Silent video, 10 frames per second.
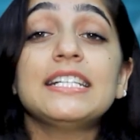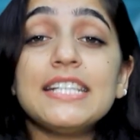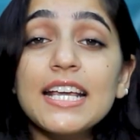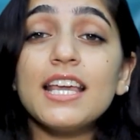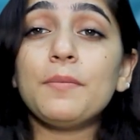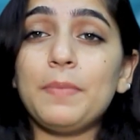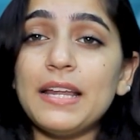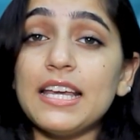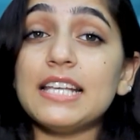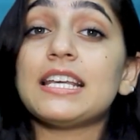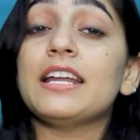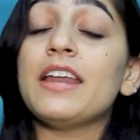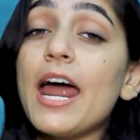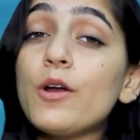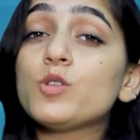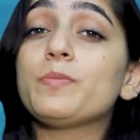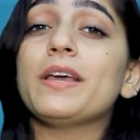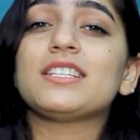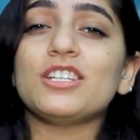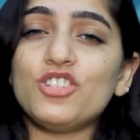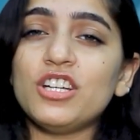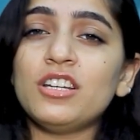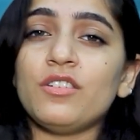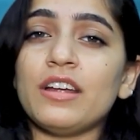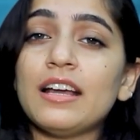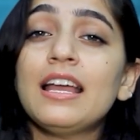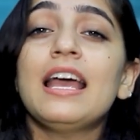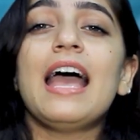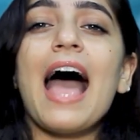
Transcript: taking place in aerospace engineering